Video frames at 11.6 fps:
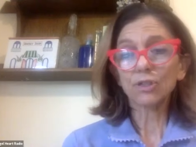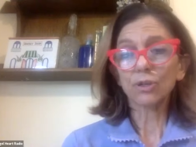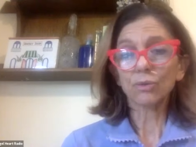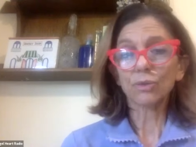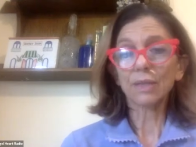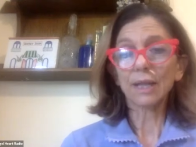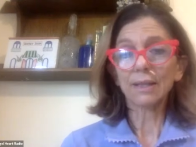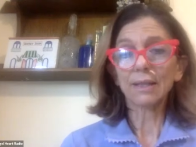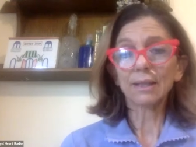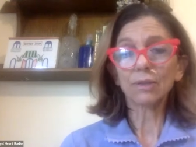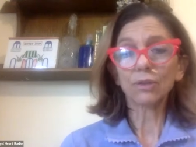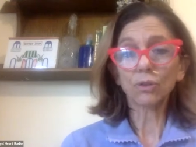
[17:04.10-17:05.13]
shows that
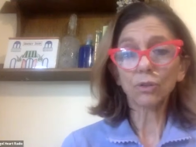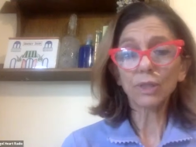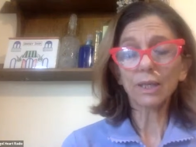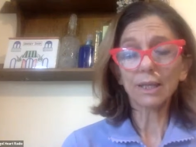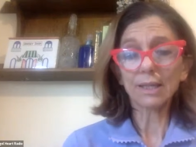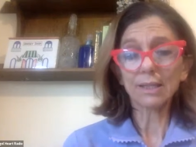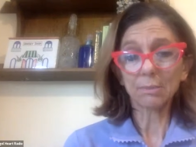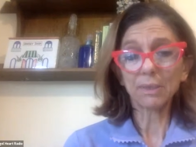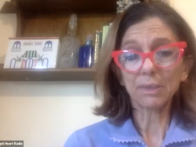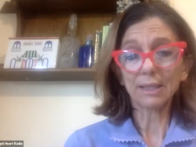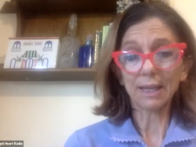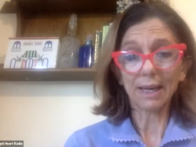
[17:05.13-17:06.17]
they not only can
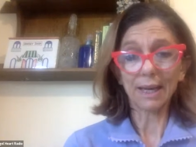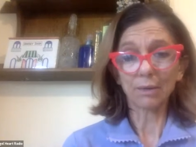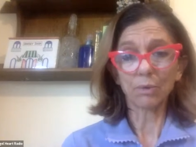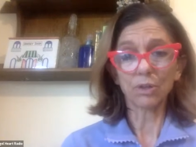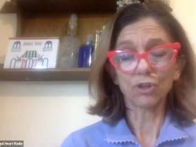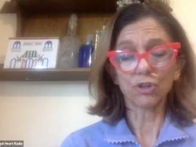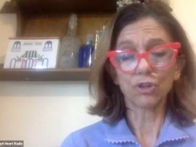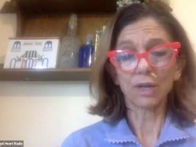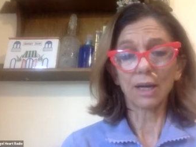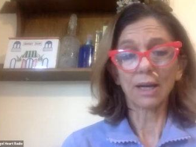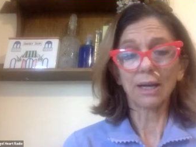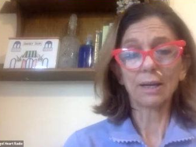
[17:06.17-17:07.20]
speak the
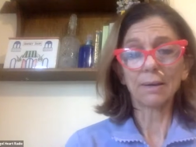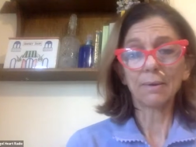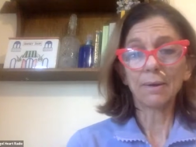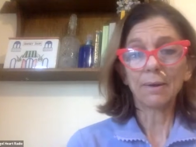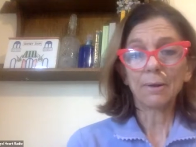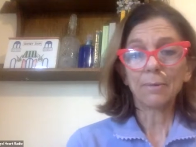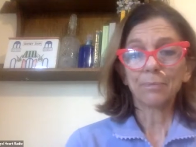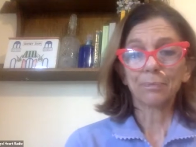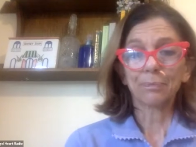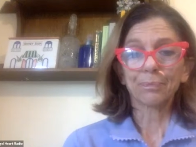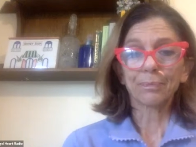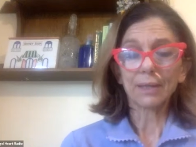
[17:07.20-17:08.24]
language
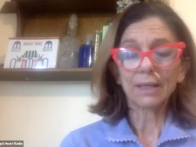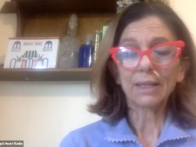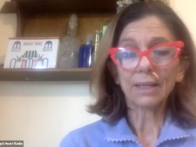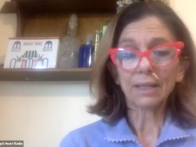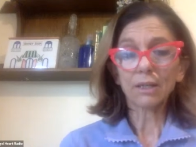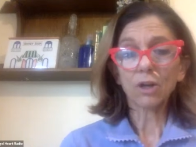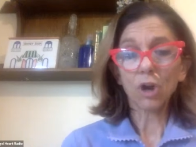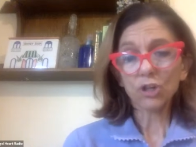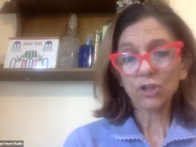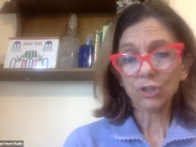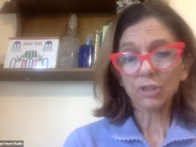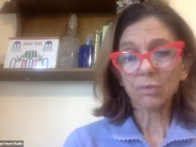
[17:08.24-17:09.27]
in a
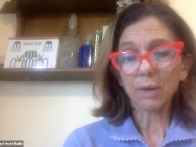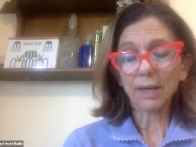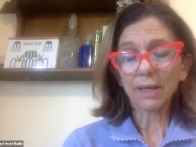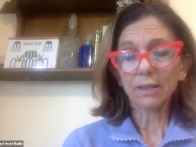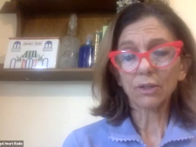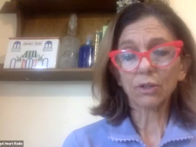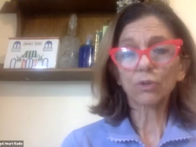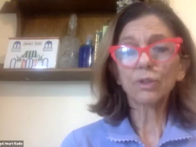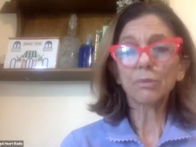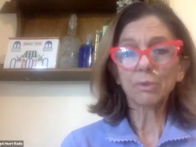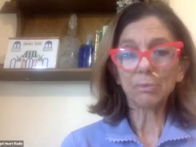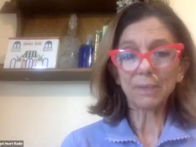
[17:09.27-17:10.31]
conscious way, not
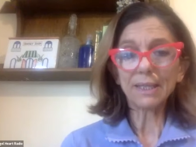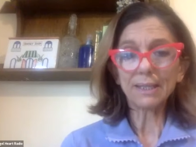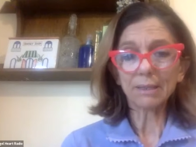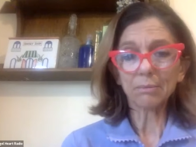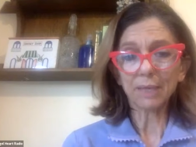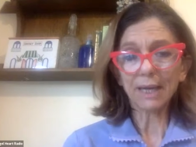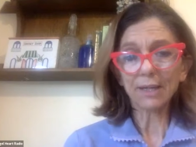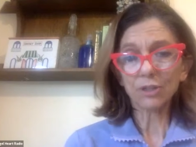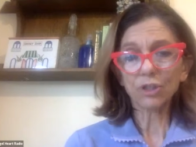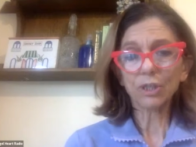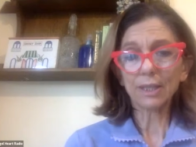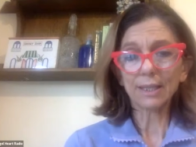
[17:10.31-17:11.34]
only repeating, but
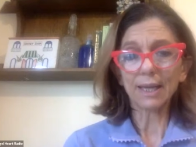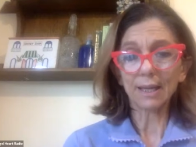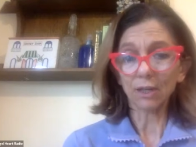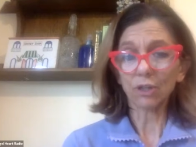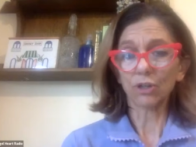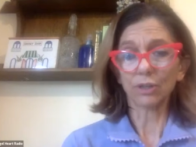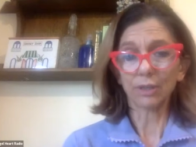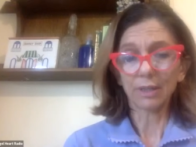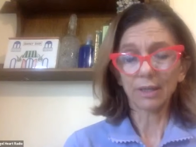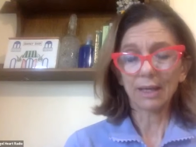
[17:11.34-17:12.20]
actually they learn